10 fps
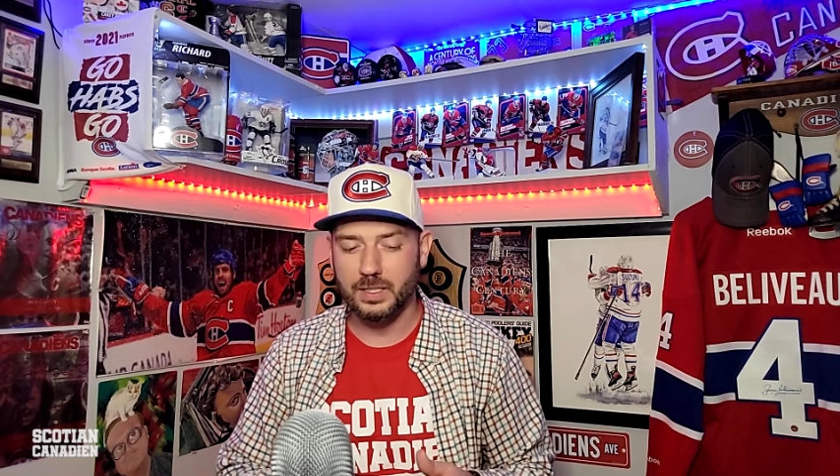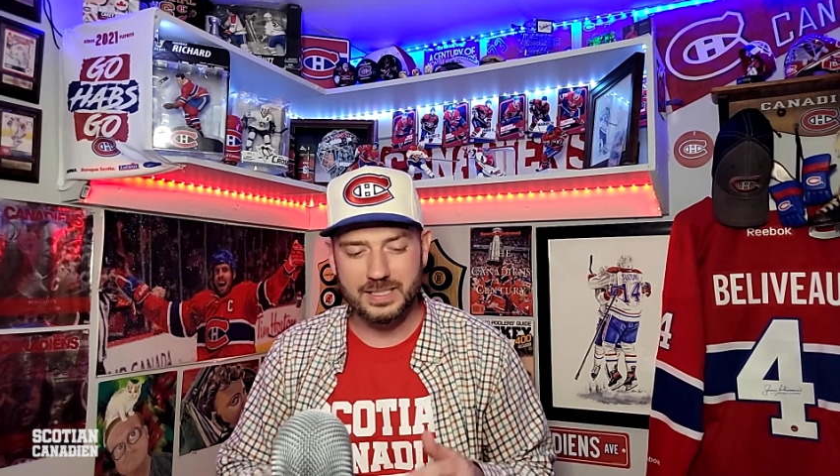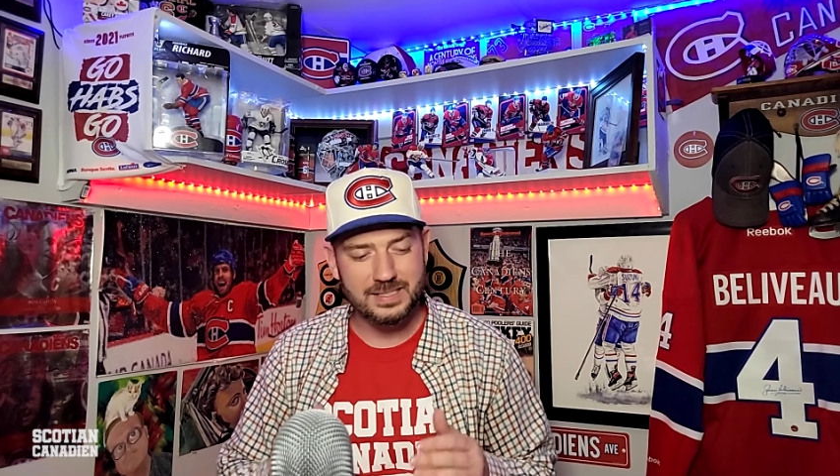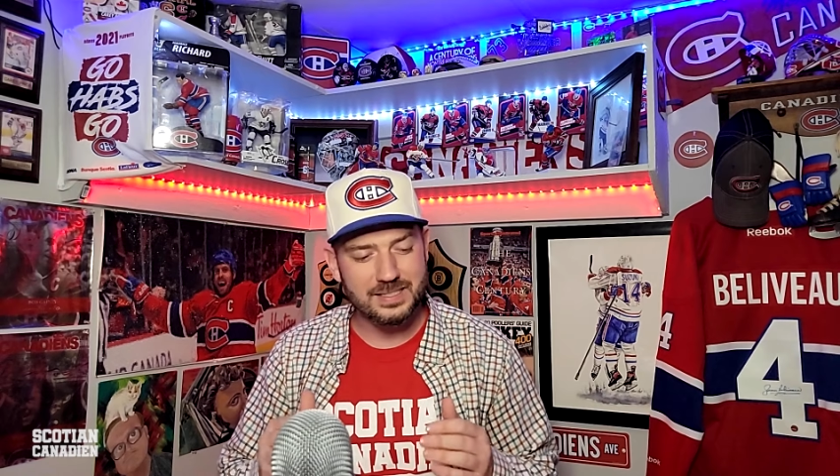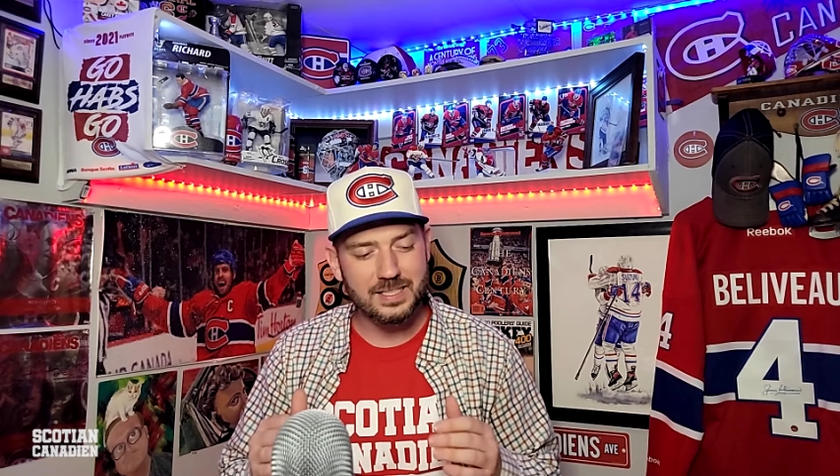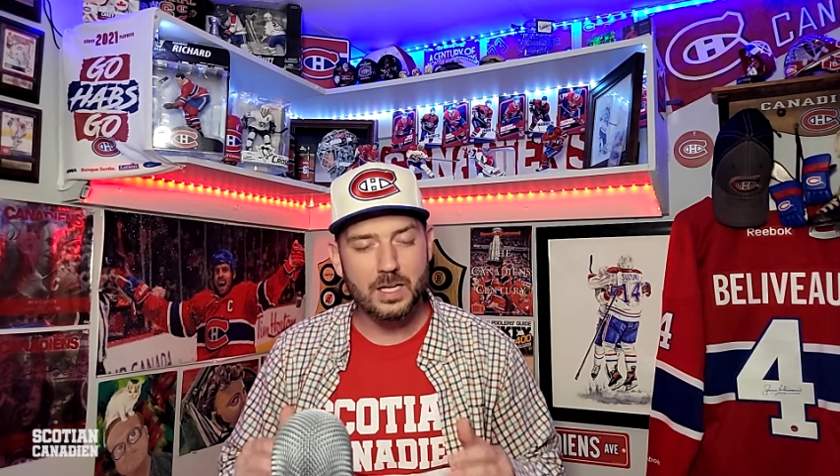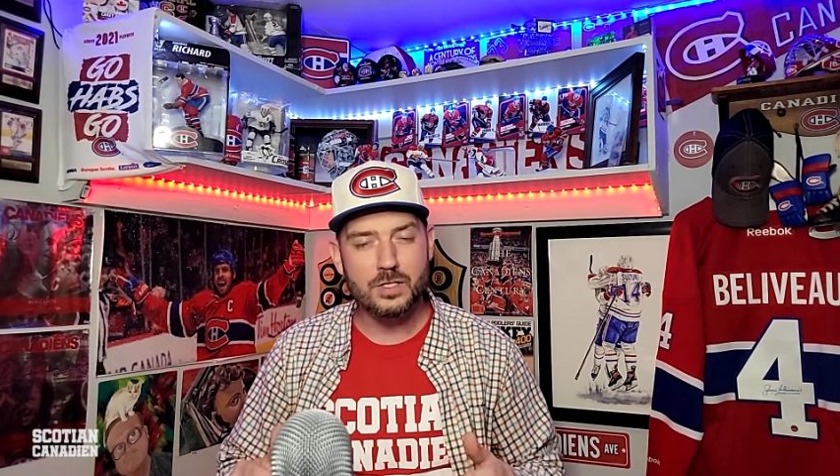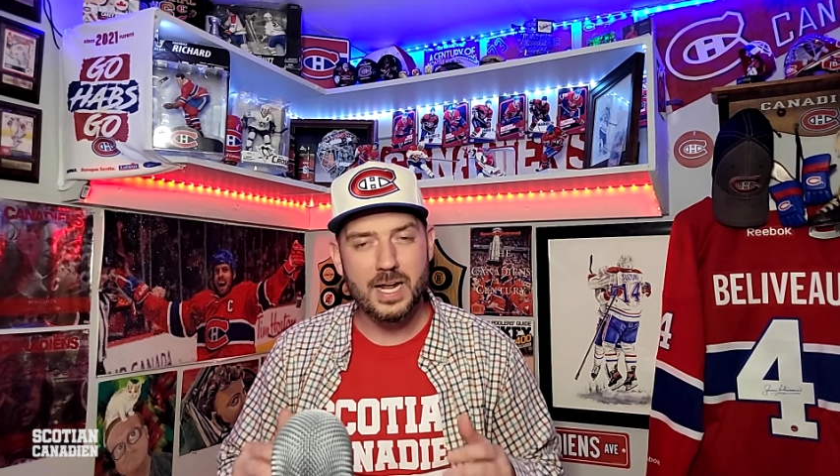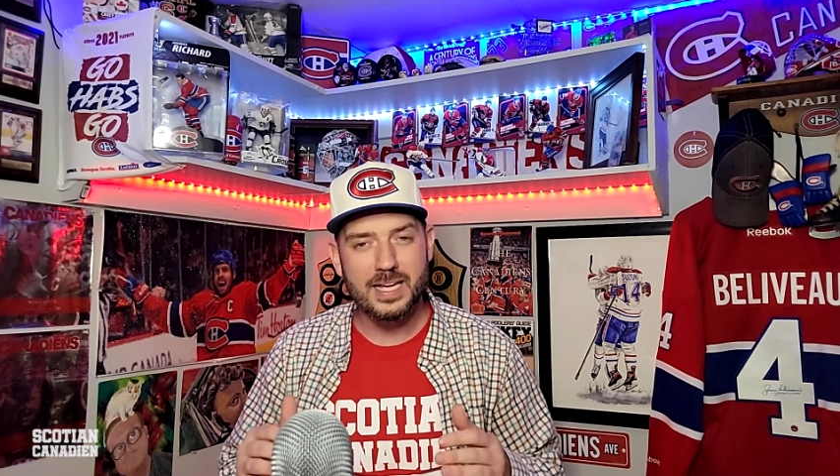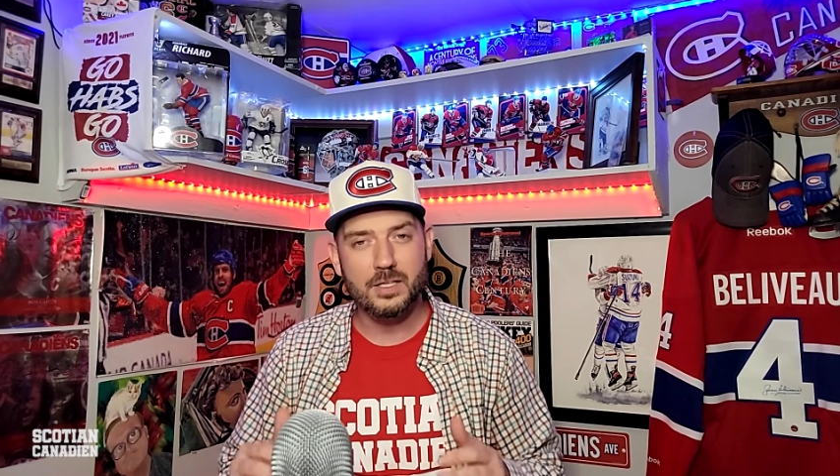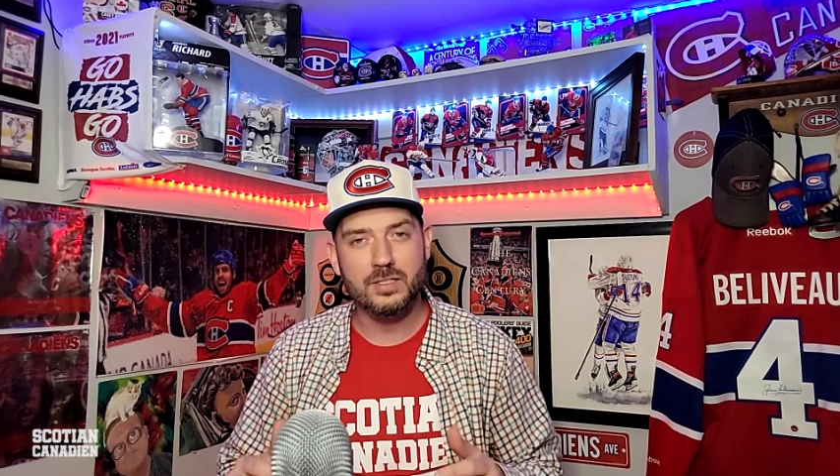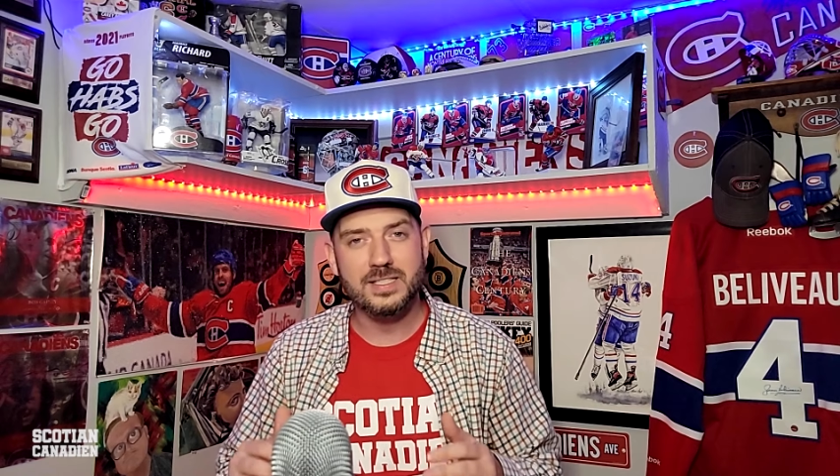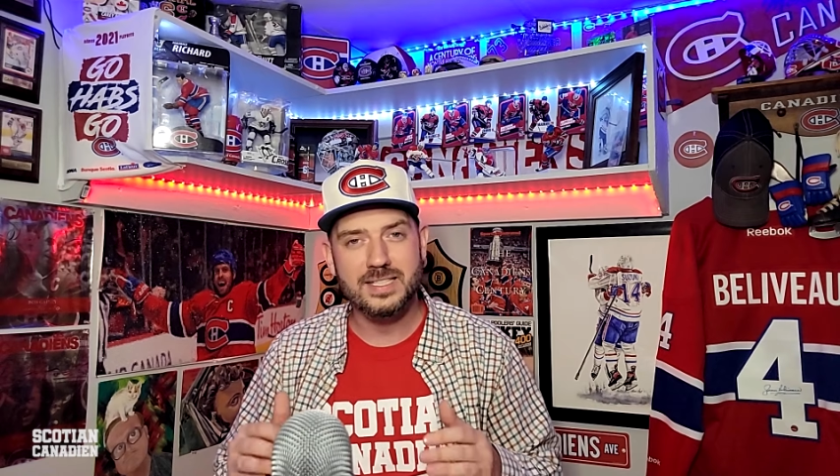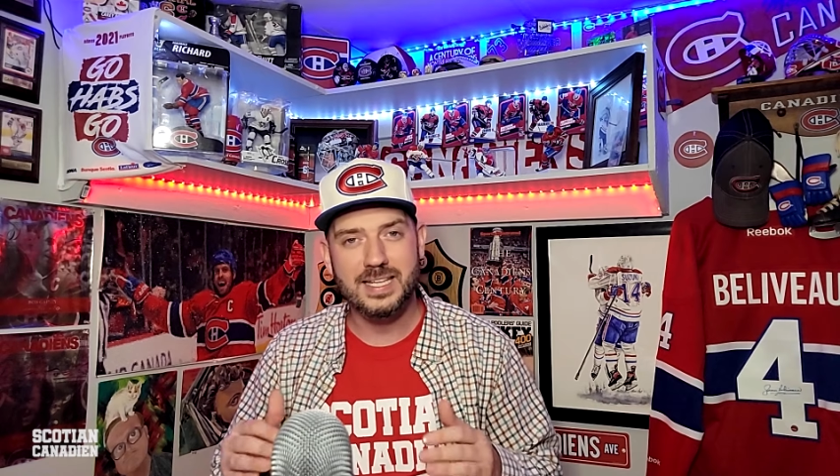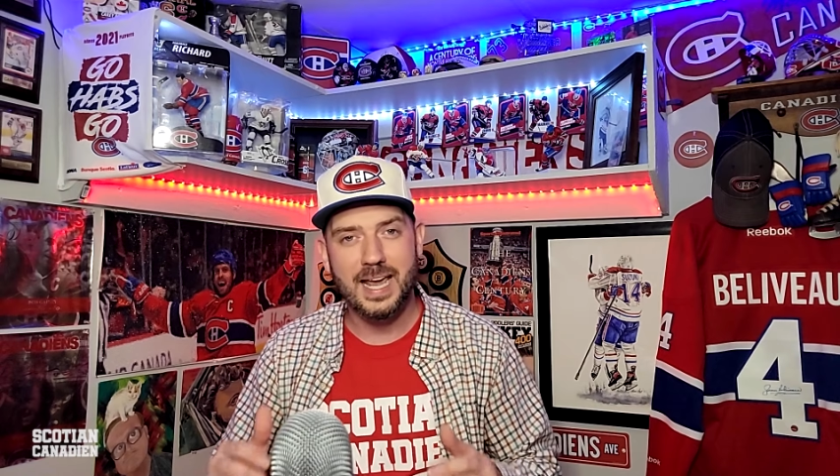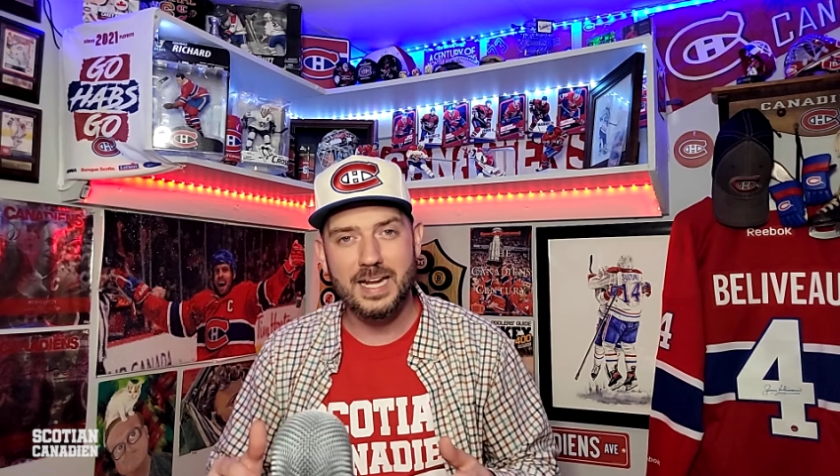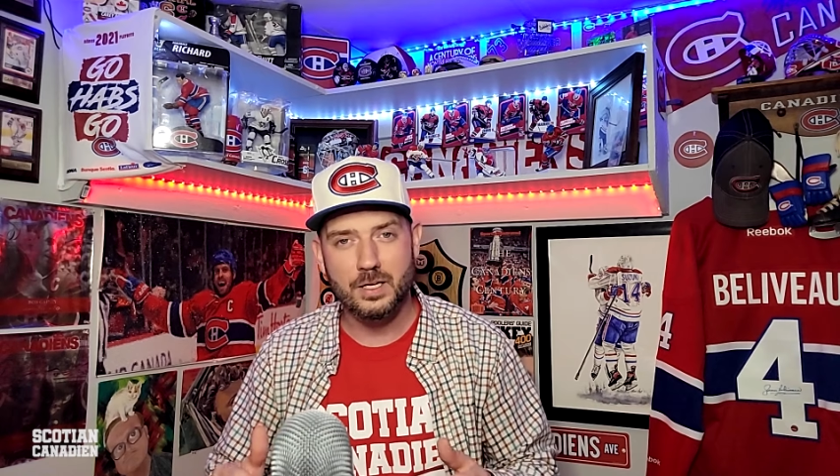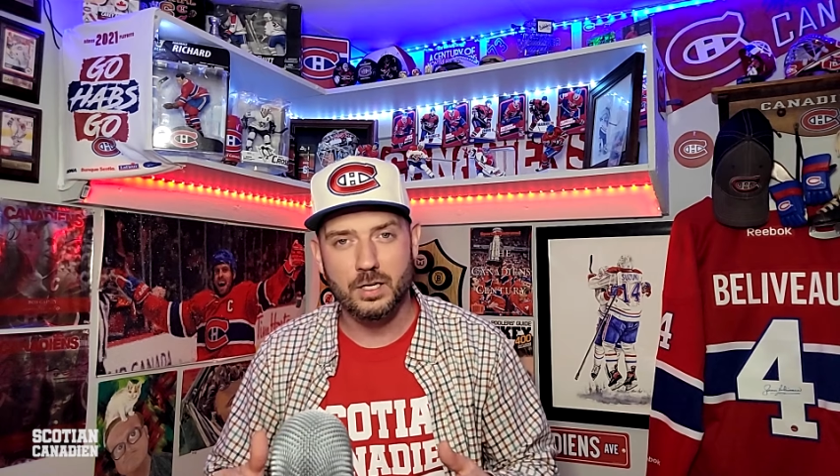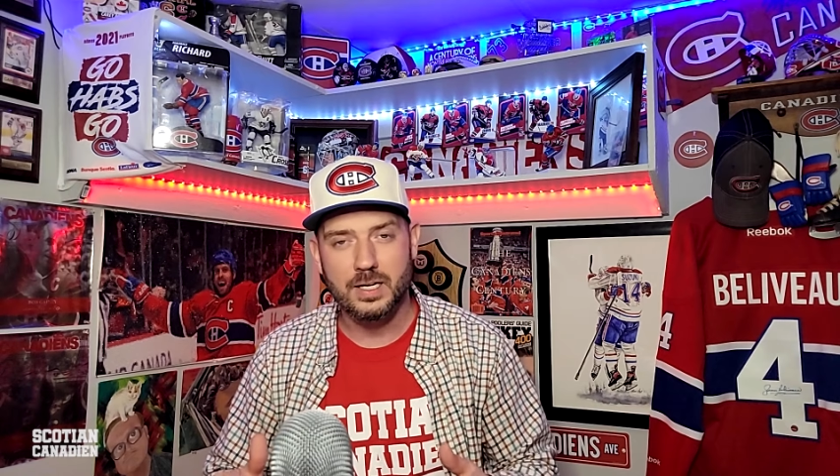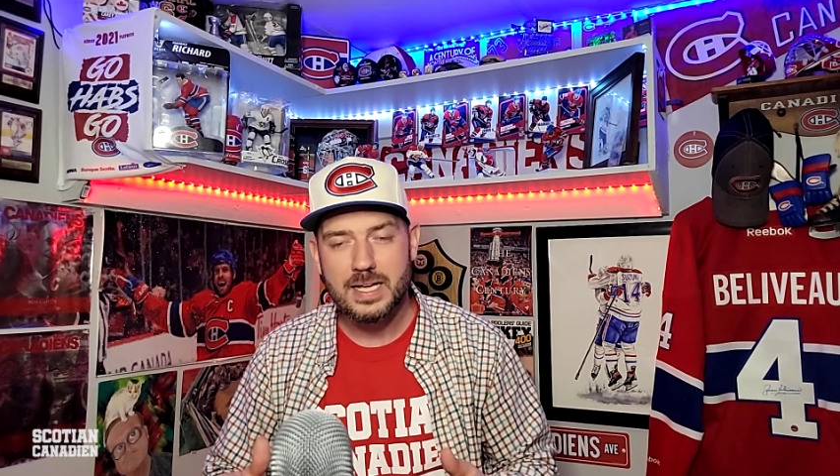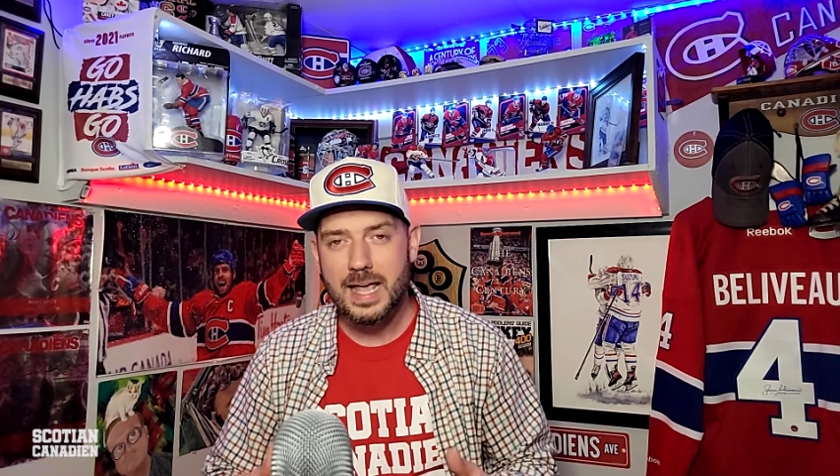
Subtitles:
He's such a good skater,